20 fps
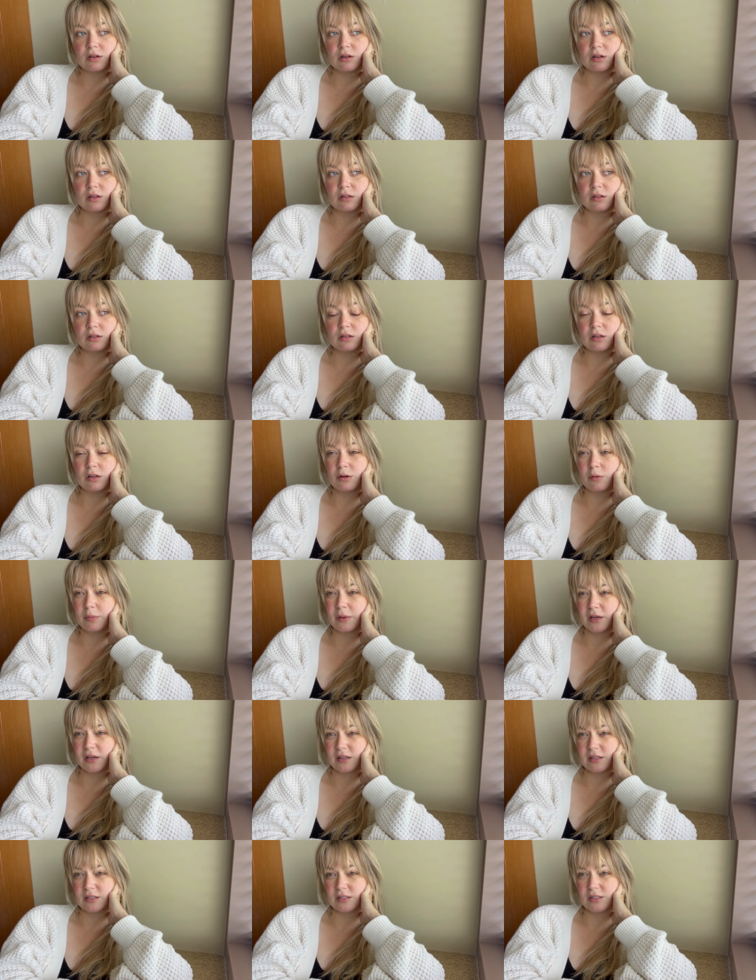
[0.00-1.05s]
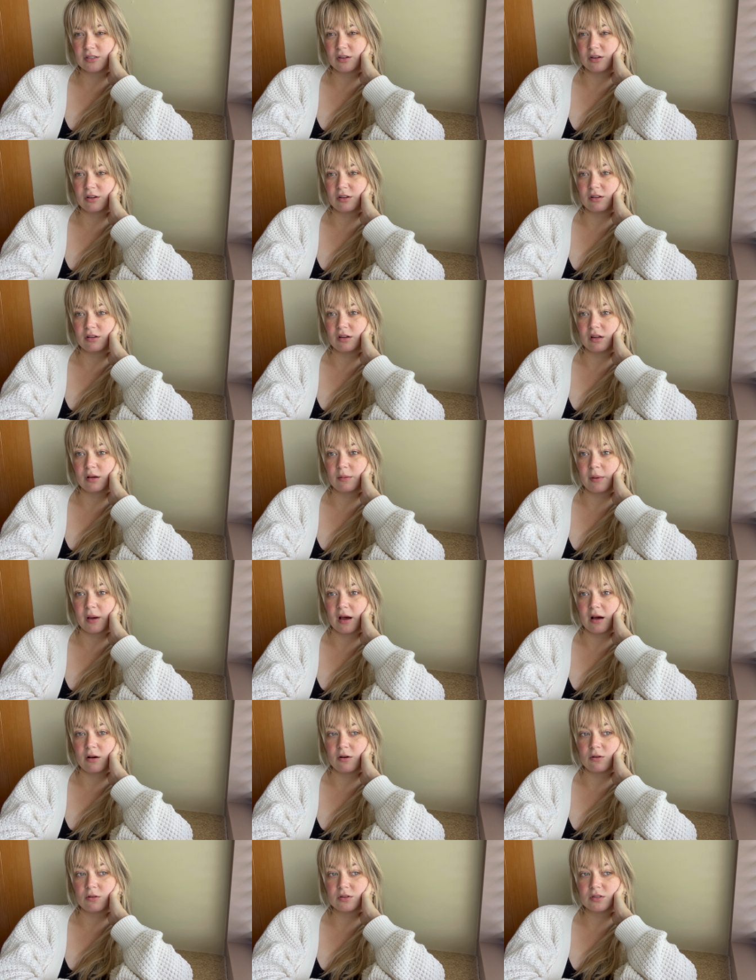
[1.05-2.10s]
a little bit concerned
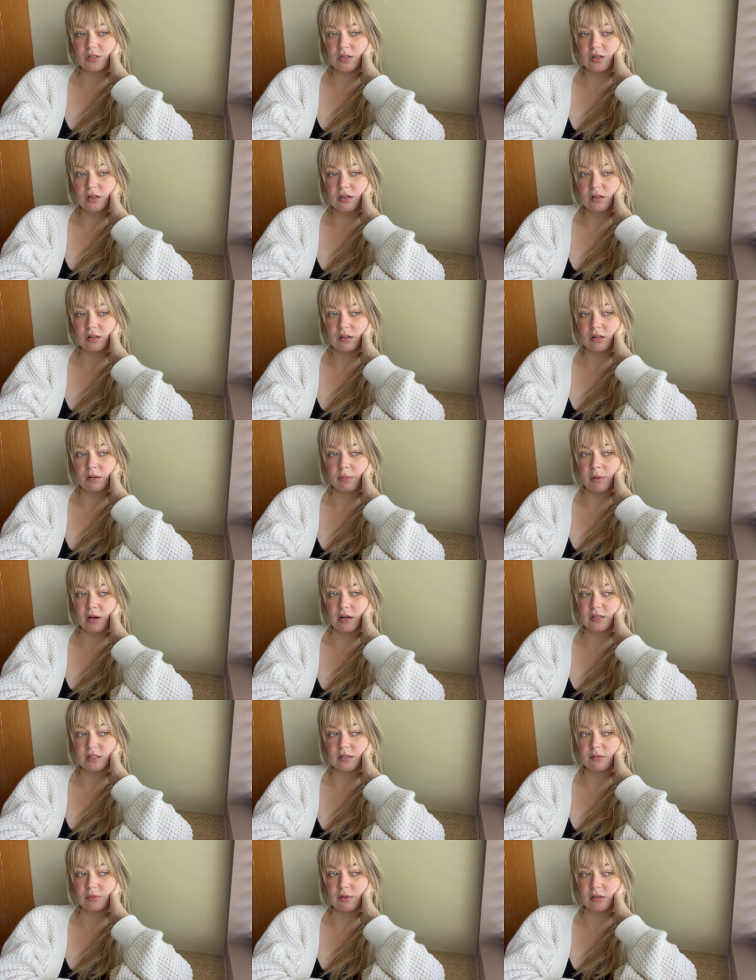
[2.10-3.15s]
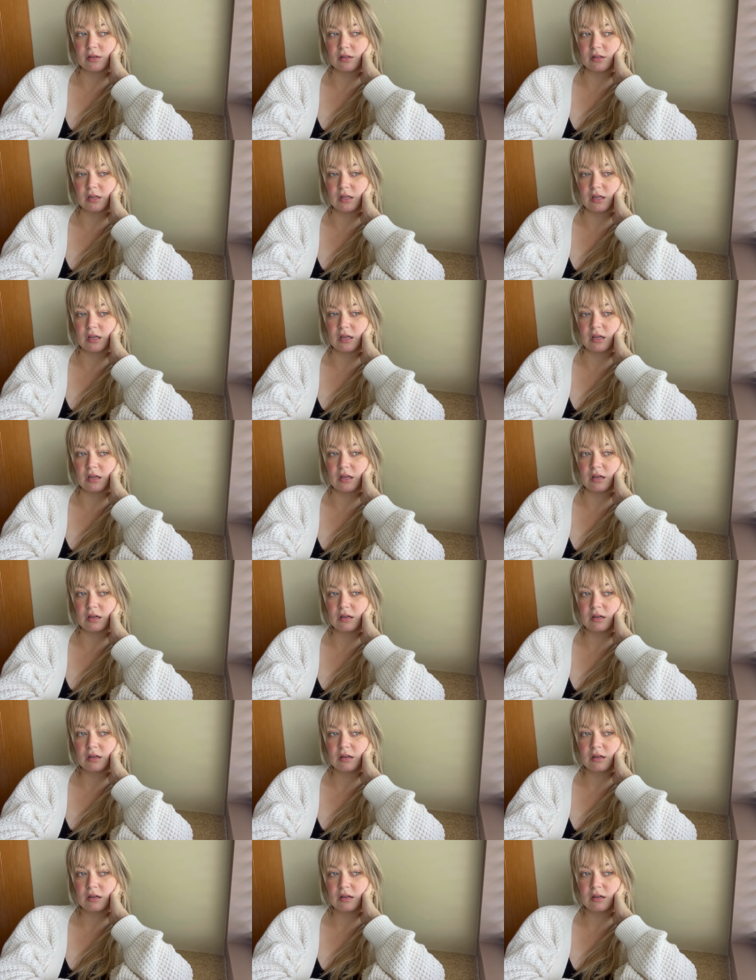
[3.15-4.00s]
about the possibility